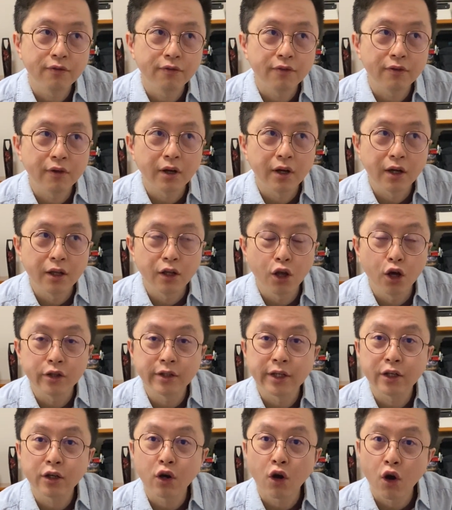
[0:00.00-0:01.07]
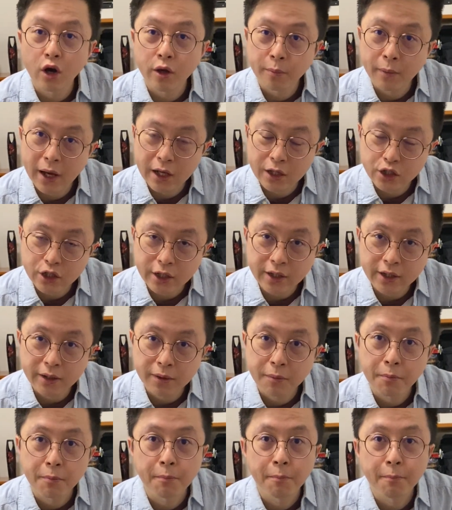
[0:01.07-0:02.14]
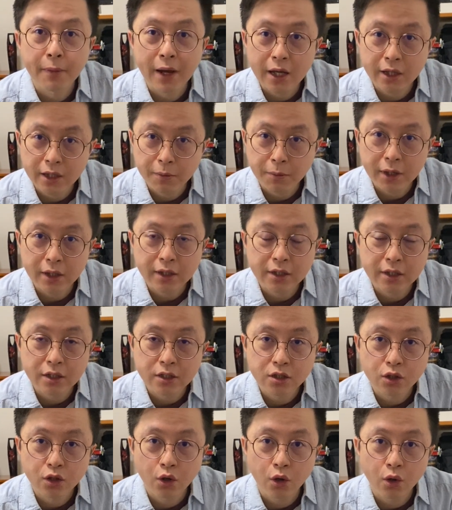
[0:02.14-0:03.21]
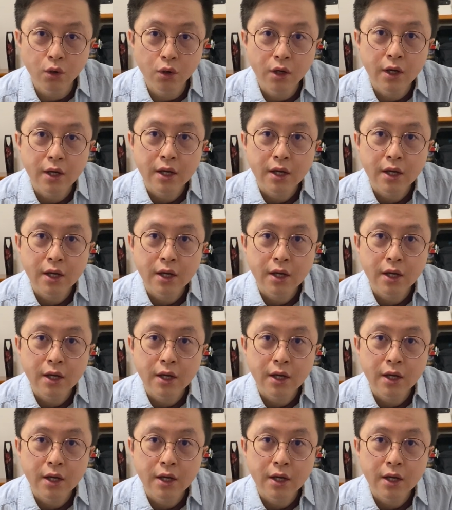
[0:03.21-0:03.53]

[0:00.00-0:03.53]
learning coin magic many years ago.